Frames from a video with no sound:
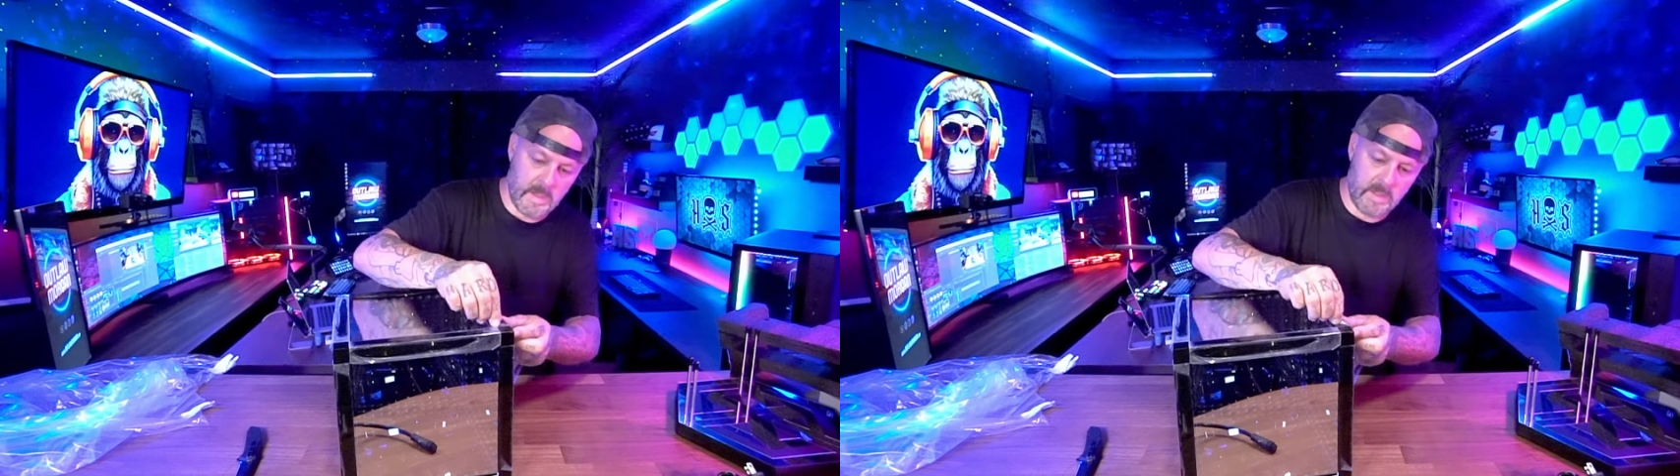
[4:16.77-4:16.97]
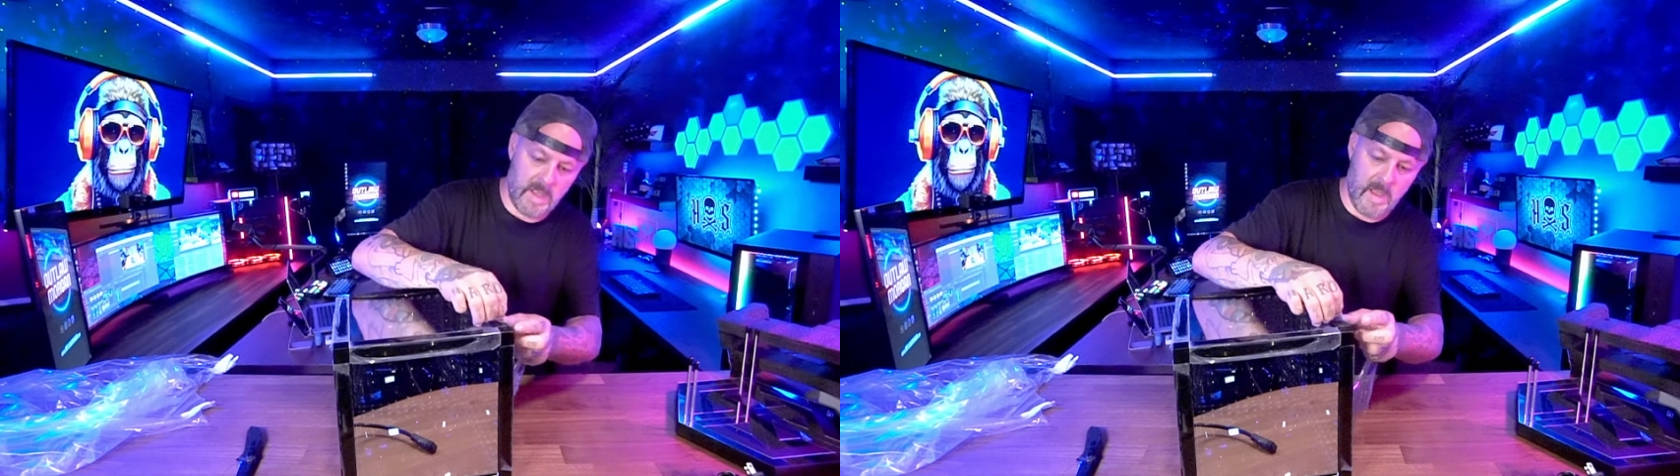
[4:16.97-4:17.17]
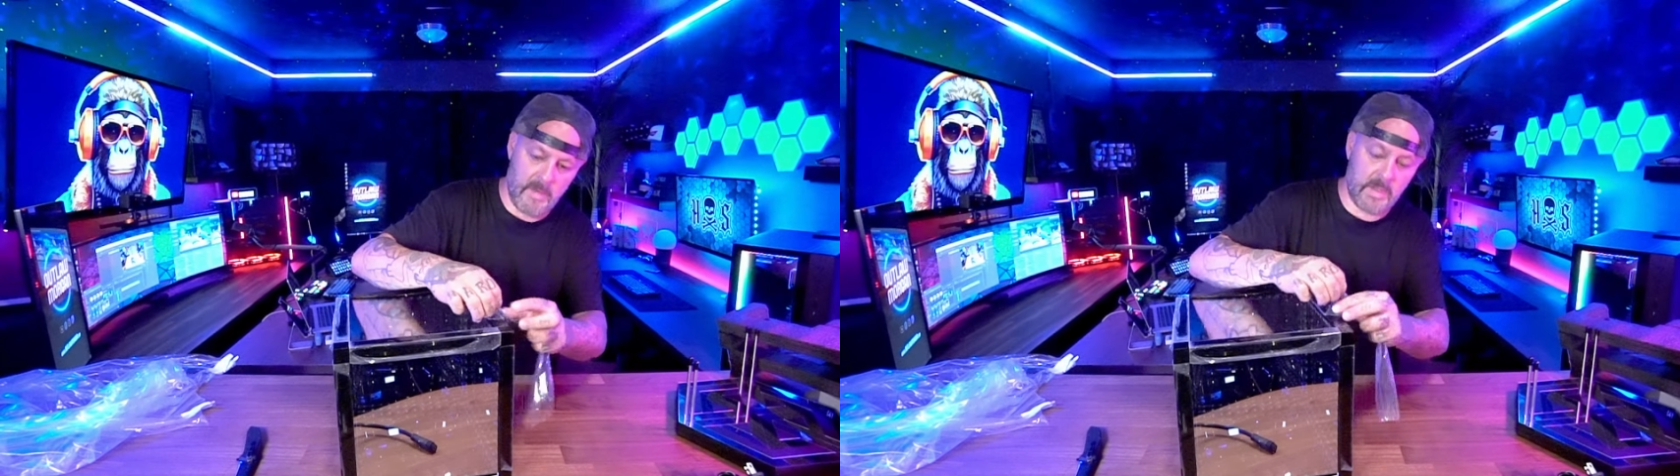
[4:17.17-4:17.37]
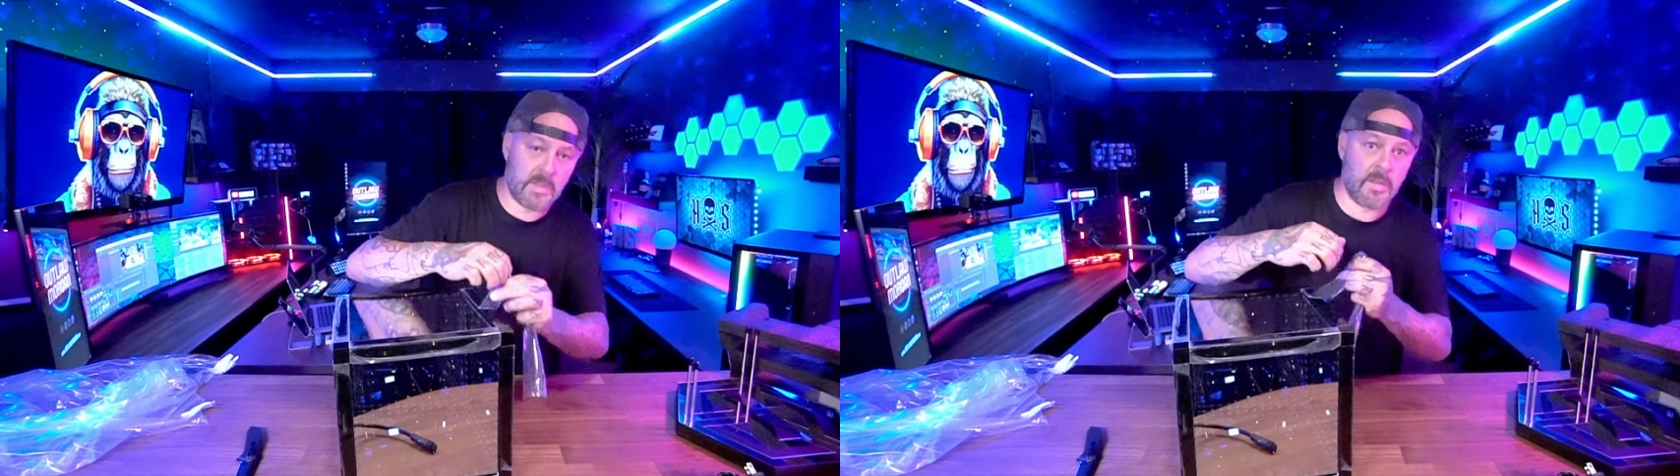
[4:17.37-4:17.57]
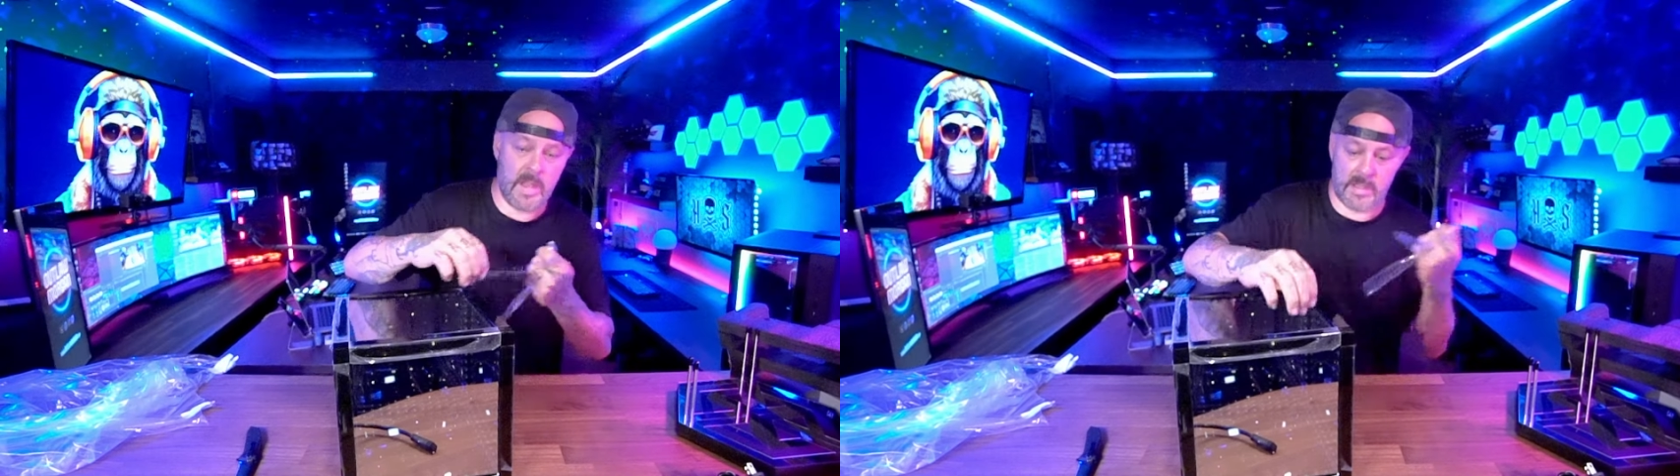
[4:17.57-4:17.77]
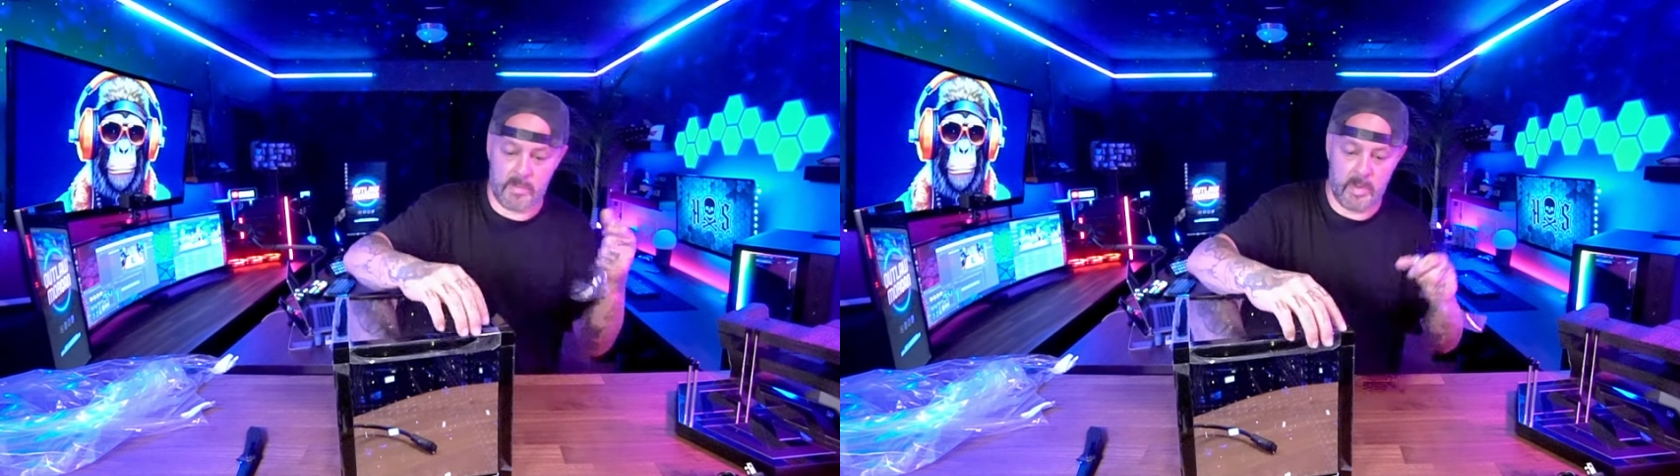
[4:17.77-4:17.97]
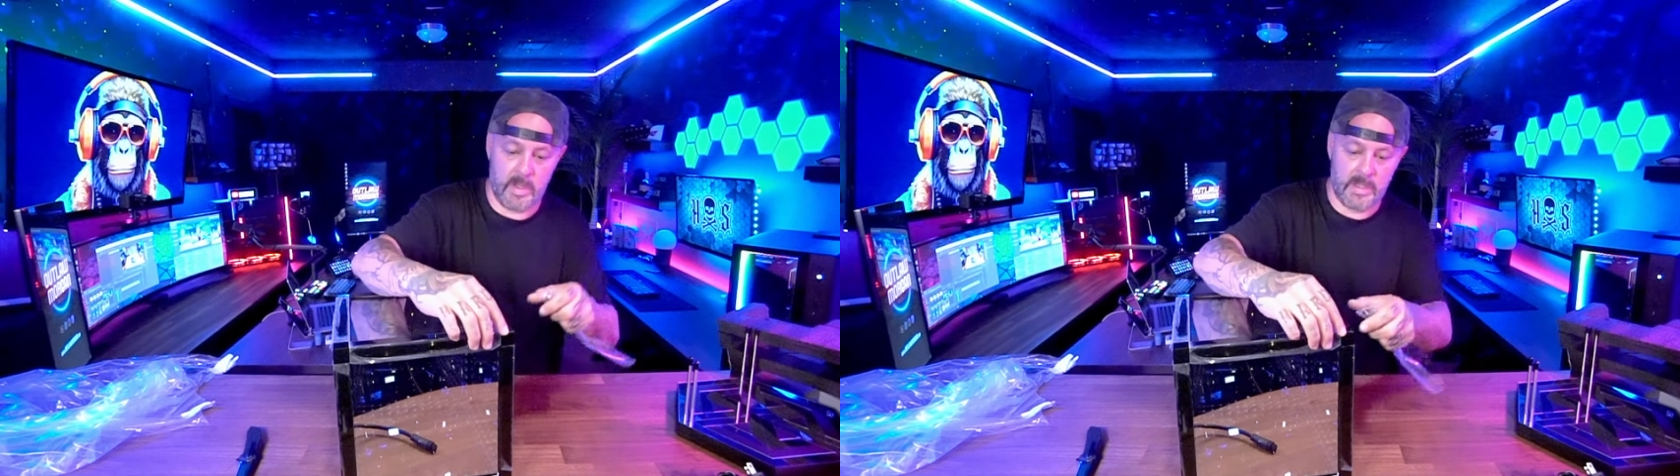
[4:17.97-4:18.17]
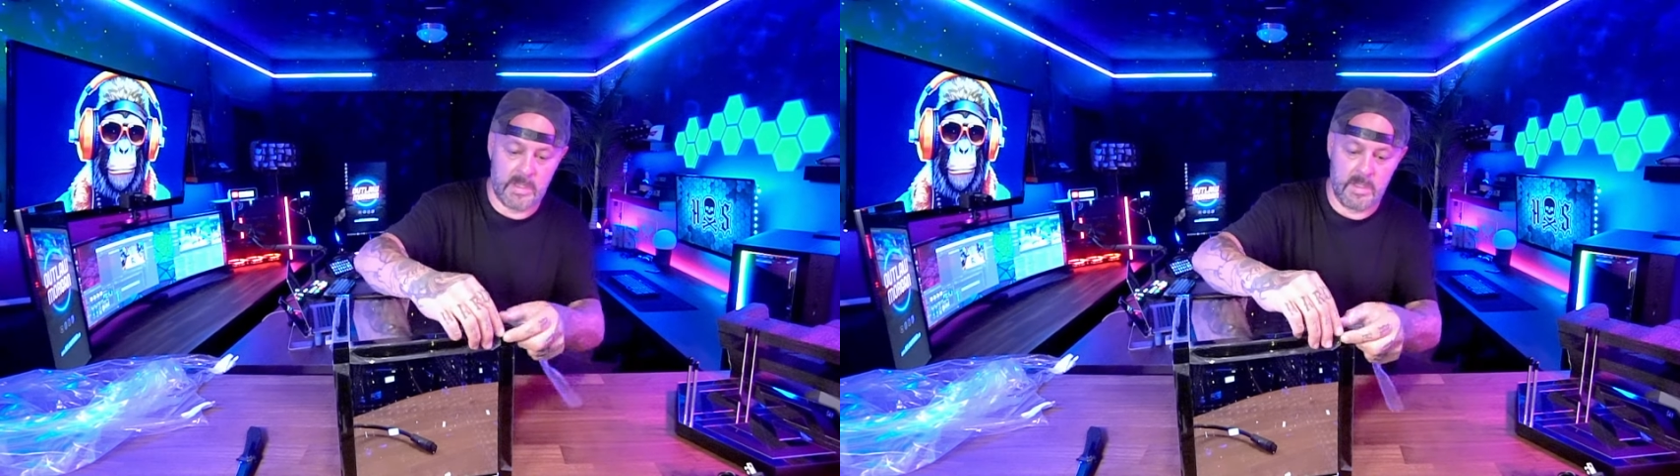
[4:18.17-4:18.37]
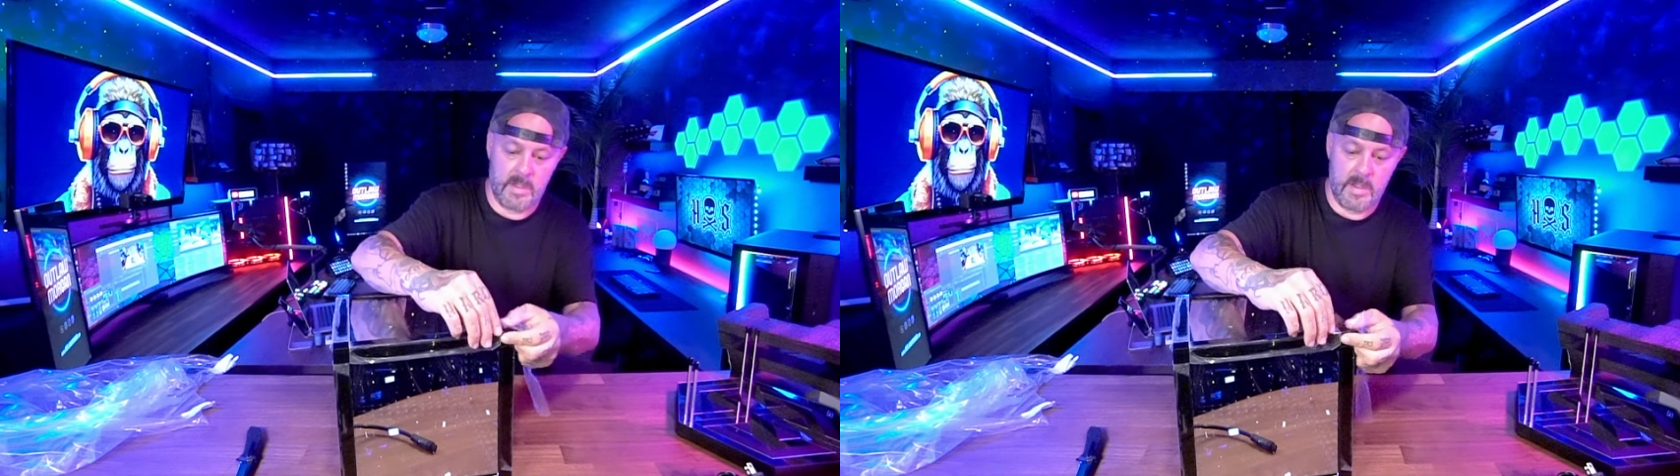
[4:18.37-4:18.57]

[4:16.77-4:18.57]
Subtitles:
is damaged. So that's a plus.